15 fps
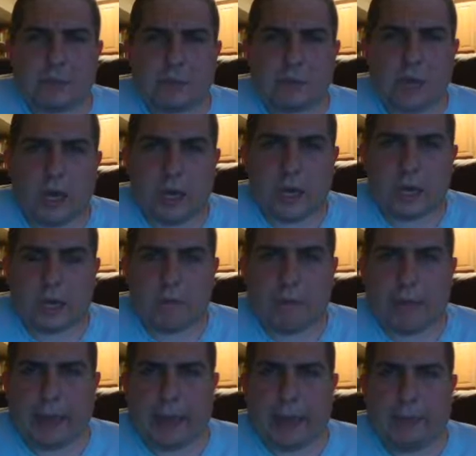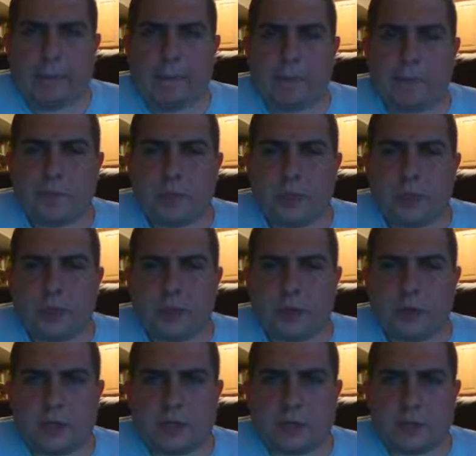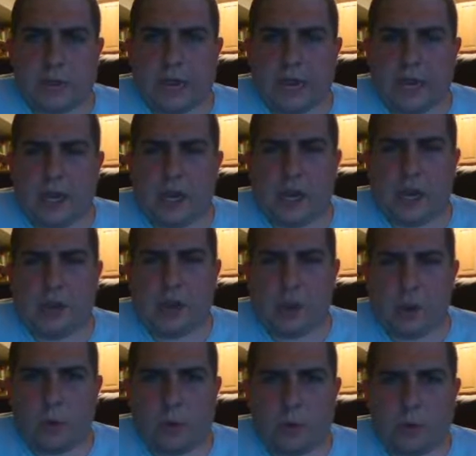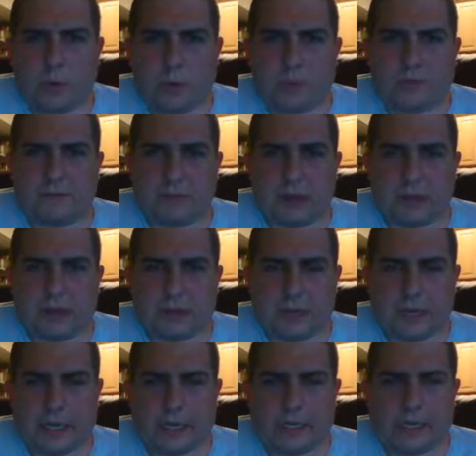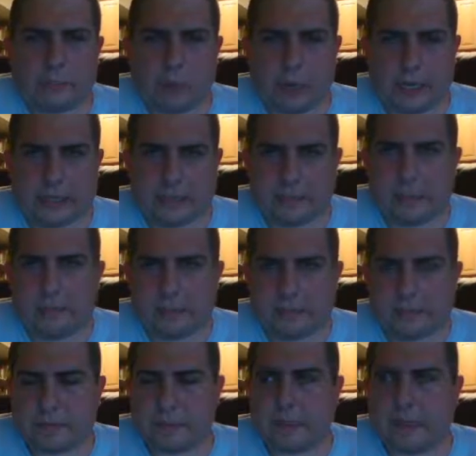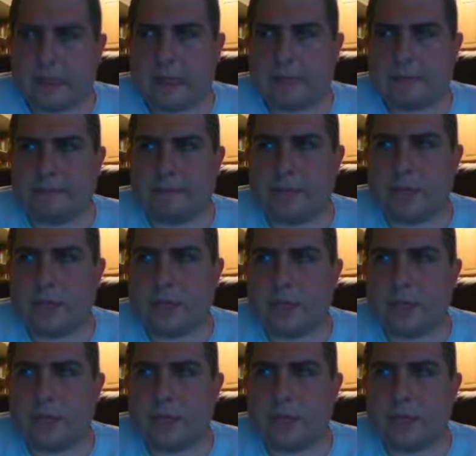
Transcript: some talk about Chris Pratt not knowing who his father is was, um,